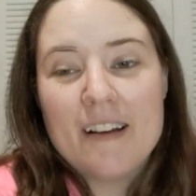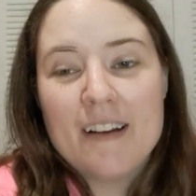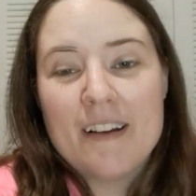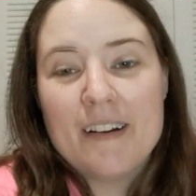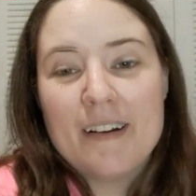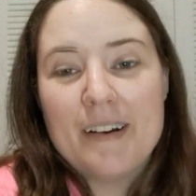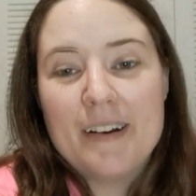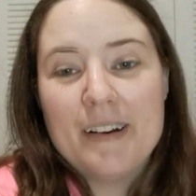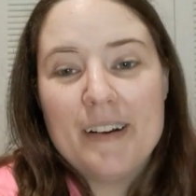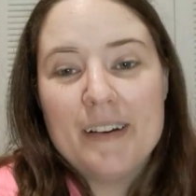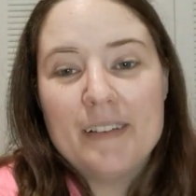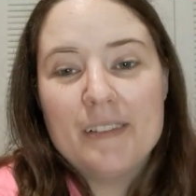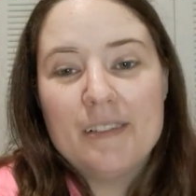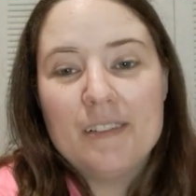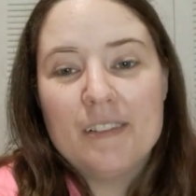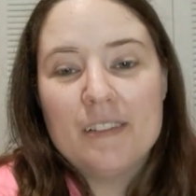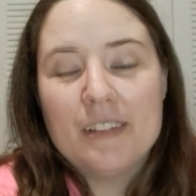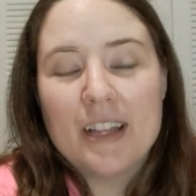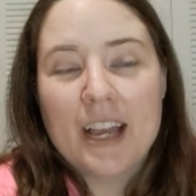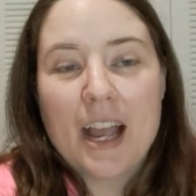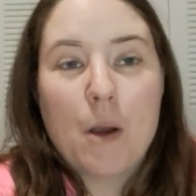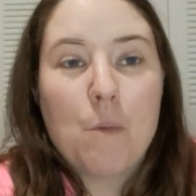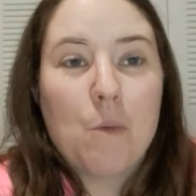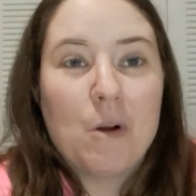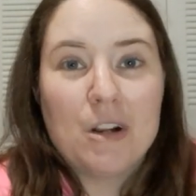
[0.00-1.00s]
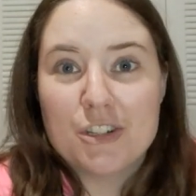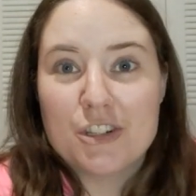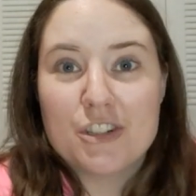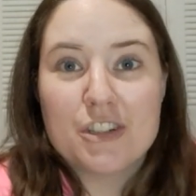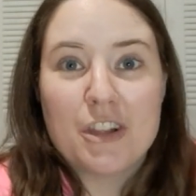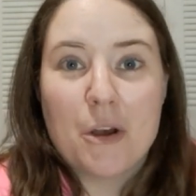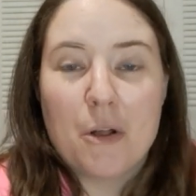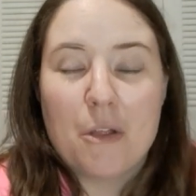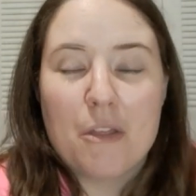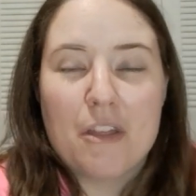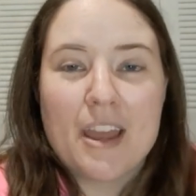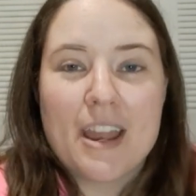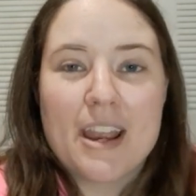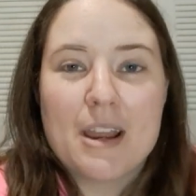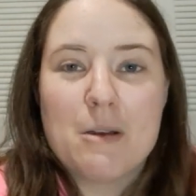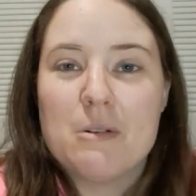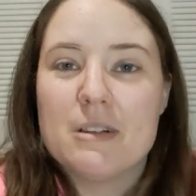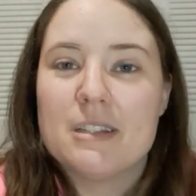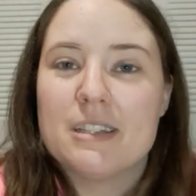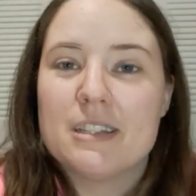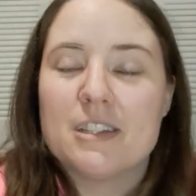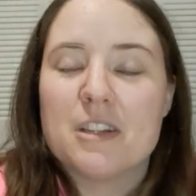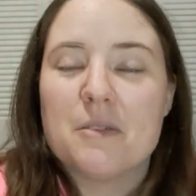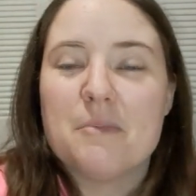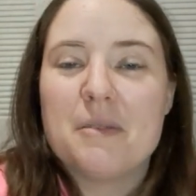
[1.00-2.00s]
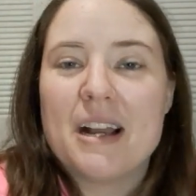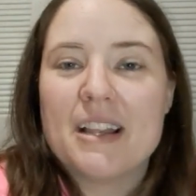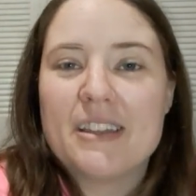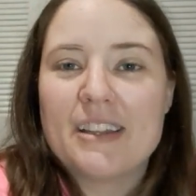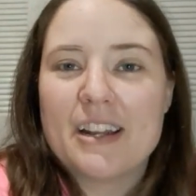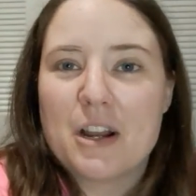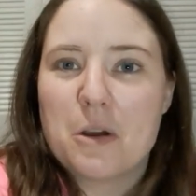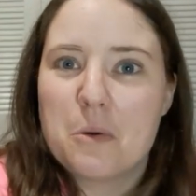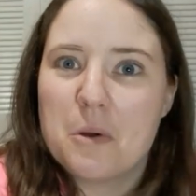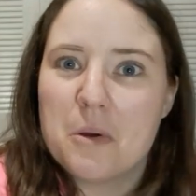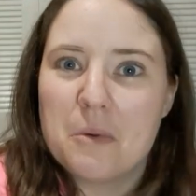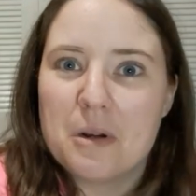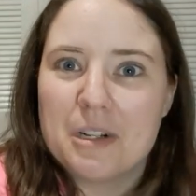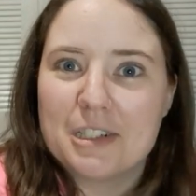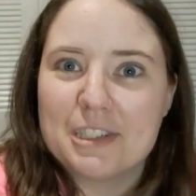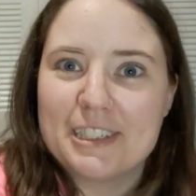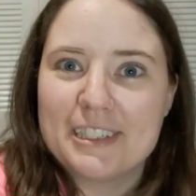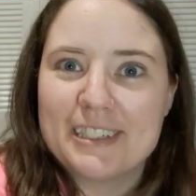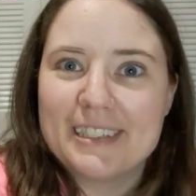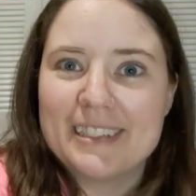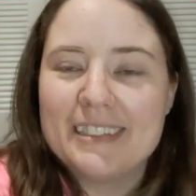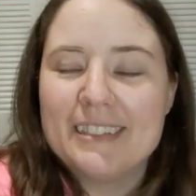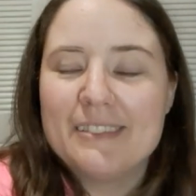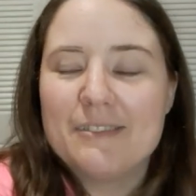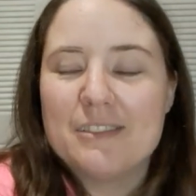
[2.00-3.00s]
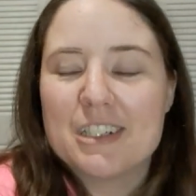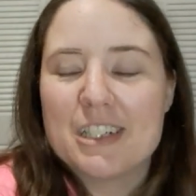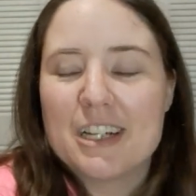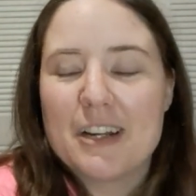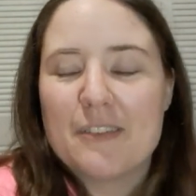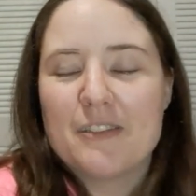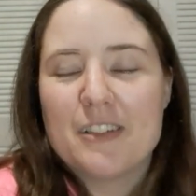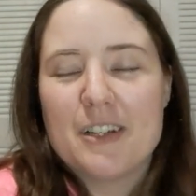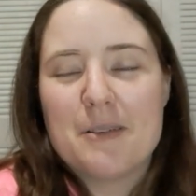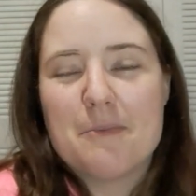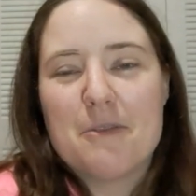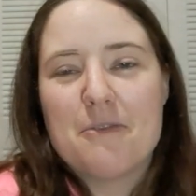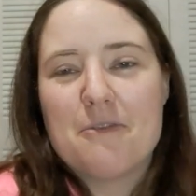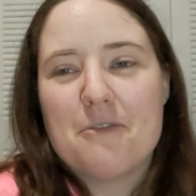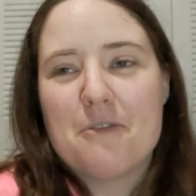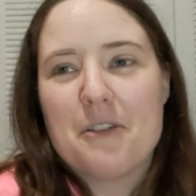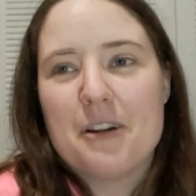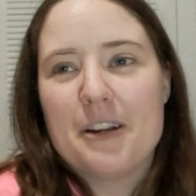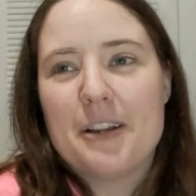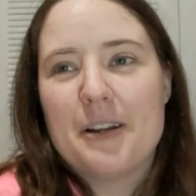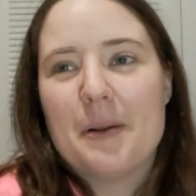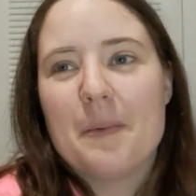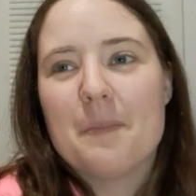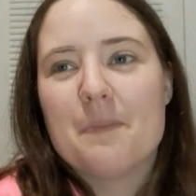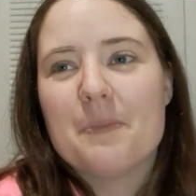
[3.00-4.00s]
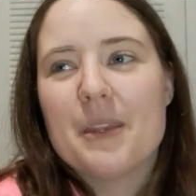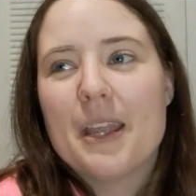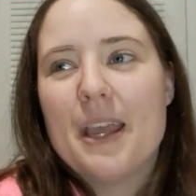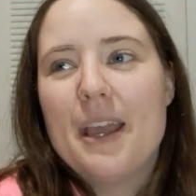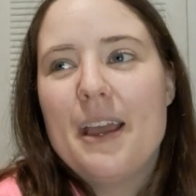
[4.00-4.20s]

Like, I watched the whole thing. It wasn't so bad that I quit watching it, which I've done before, you know.